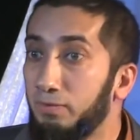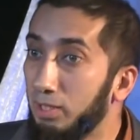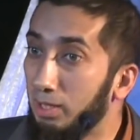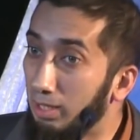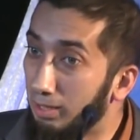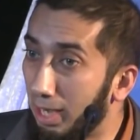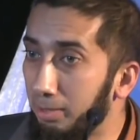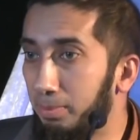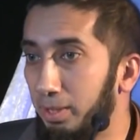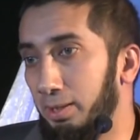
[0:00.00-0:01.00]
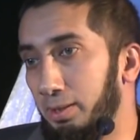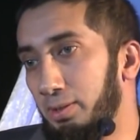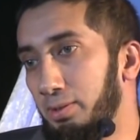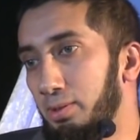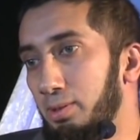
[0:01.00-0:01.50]
You have to think that
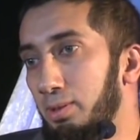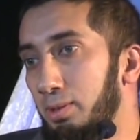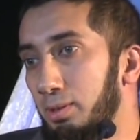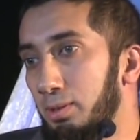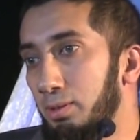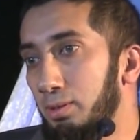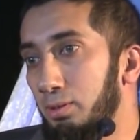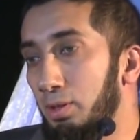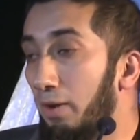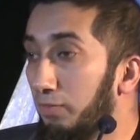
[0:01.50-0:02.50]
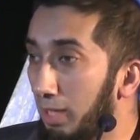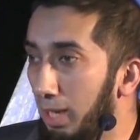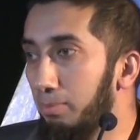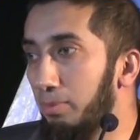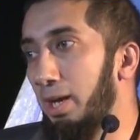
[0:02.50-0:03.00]
big. You have
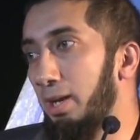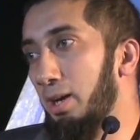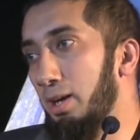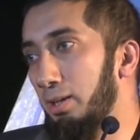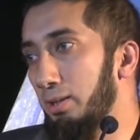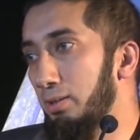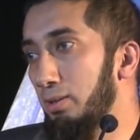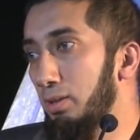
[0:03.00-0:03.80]
to aim that high.